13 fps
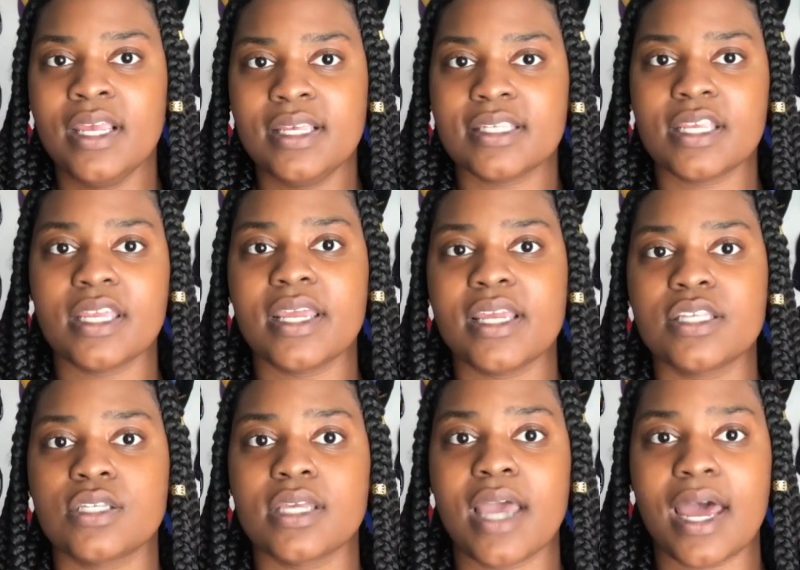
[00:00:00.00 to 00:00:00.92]

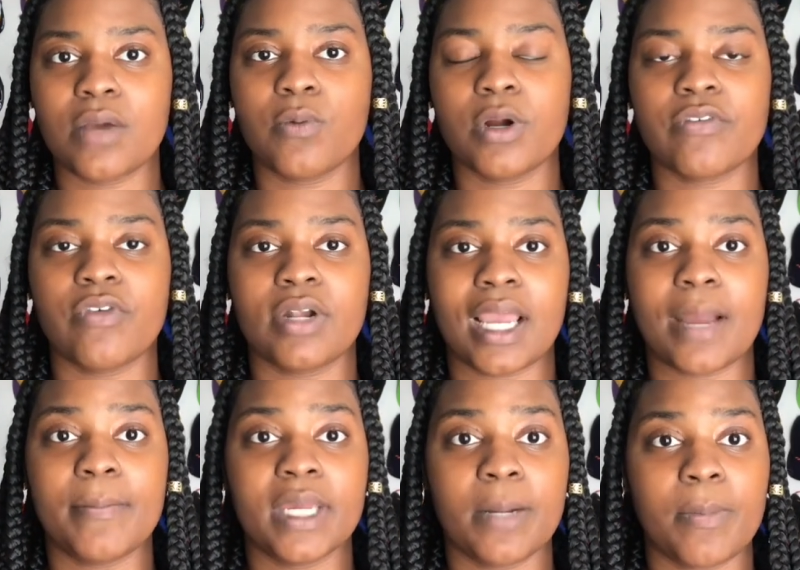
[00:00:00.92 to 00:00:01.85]
CNA's gotta work for like a
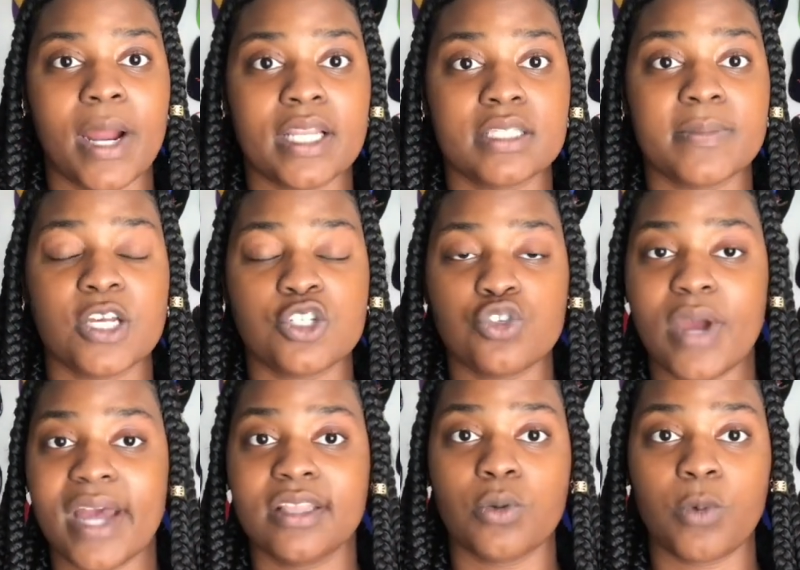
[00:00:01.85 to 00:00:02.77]
bigger practice because you
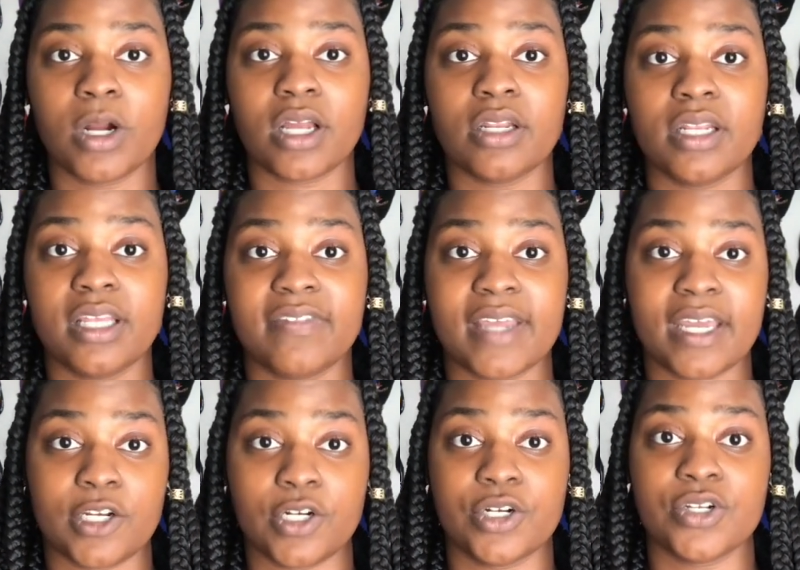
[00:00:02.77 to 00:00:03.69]
have to work underneath
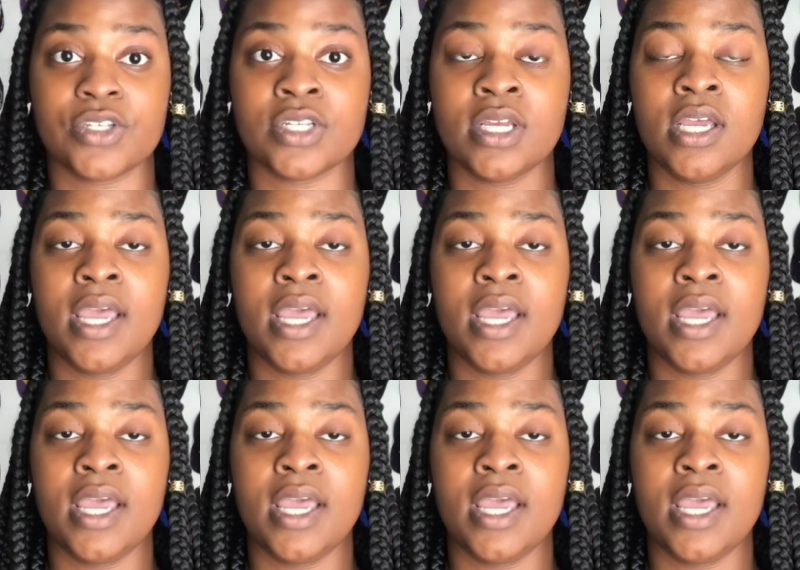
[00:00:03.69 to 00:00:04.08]
that nurse